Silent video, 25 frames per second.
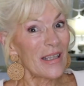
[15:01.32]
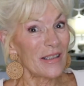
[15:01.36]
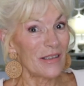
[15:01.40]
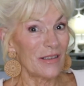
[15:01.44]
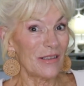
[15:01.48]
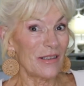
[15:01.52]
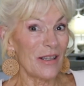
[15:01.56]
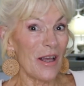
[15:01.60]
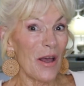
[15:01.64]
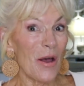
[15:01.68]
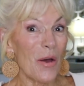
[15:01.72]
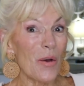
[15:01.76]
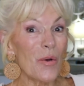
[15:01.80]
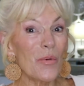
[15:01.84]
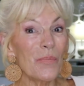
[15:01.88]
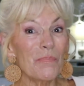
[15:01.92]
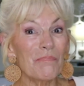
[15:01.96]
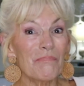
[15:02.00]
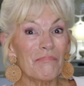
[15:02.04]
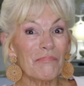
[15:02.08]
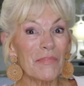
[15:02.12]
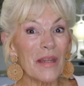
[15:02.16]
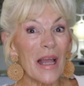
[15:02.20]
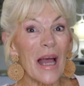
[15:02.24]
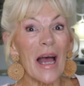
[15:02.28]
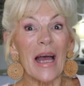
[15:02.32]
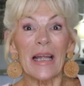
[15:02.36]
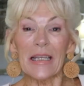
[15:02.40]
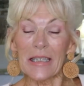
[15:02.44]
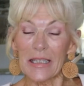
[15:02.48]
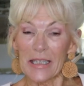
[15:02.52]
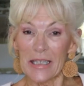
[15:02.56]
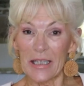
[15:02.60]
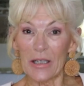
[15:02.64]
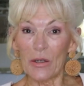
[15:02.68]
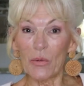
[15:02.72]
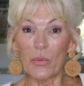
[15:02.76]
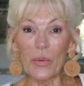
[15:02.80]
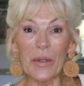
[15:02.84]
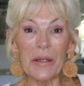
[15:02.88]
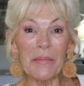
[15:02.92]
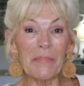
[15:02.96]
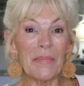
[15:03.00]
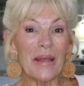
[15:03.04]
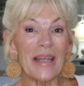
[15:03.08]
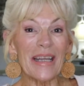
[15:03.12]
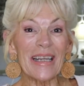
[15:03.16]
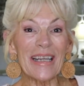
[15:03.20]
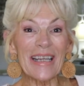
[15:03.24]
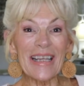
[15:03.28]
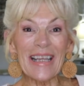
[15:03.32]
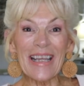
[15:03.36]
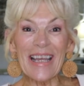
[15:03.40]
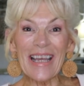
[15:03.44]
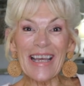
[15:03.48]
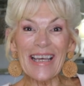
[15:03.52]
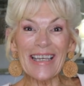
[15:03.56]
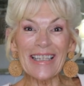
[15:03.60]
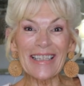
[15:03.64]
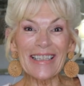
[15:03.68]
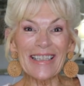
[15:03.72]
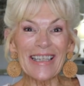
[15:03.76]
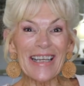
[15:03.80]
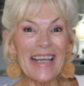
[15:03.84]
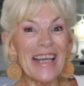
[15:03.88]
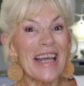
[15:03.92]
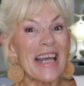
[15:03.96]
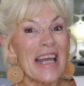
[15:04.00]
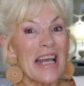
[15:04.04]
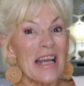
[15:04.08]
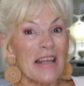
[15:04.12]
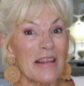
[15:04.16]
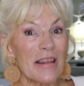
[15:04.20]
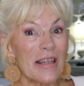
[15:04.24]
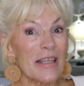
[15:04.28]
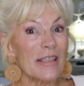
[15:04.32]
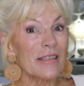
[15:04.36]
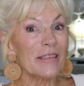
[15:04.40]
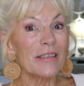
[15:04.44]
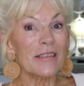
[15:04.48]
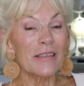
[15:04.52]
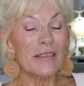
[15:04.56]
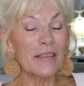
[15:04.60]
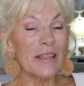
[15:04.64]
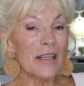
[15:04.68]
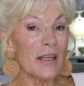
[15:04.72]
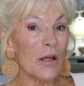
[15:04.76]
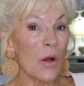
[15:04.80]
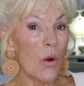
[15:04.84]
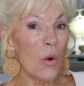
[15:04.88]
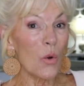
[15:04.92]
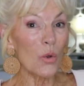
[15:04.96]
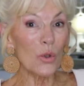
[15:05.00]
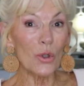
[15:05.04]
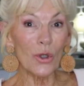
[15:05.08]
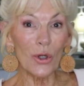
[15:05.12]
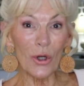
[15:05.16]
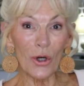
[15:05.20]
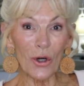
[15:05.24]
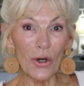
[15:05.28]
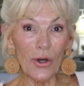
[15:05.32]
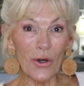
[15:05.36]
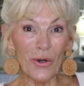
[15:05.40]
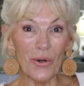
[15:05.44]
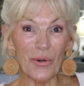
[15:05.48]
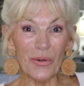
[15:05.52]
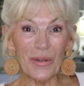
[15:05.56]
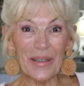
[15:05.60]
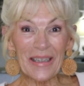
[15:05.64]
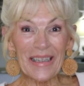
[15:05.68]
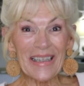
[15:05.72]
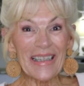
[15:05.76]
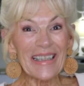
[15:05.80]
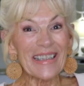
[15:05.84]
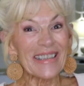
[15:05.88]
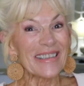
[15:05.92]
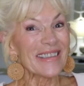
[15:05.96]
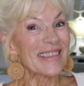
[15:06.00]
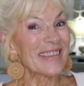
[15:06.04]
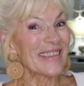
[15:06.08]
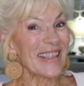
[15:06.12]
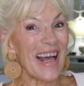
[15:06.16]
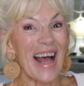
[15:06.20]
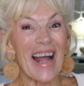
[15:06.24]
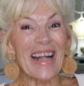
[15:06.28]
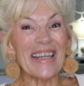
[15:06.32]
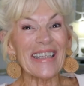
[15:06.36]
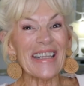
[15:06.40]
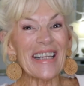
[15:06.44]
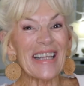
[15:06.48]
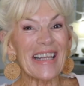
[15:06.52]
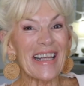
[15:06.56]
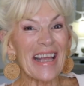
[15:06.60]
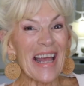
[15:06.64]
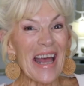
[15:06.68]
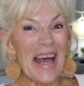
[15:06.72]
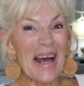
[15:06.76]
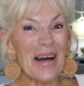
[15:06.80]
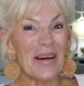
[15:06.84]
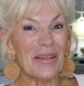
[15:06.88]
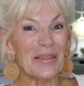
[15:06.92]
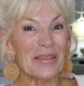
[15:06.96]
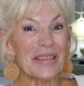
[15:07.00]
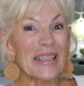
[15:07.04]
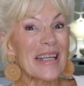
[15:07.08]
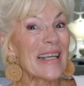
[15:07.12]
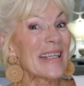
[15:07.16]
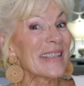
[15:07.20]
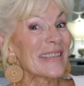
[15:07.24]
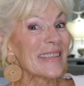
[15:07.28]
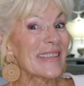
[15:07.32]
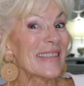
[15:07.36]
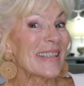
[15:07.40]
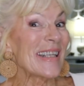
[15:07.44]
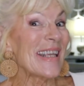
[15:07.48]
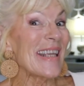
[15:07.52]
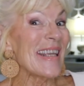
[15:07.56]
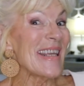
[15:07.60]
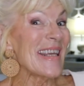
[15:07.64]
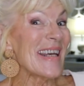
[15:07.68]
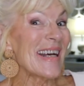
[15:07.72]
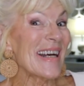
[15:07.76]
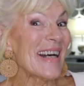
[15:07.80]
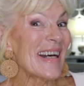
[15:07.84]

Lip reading: So, until we meet again, this is the old girl signing out. See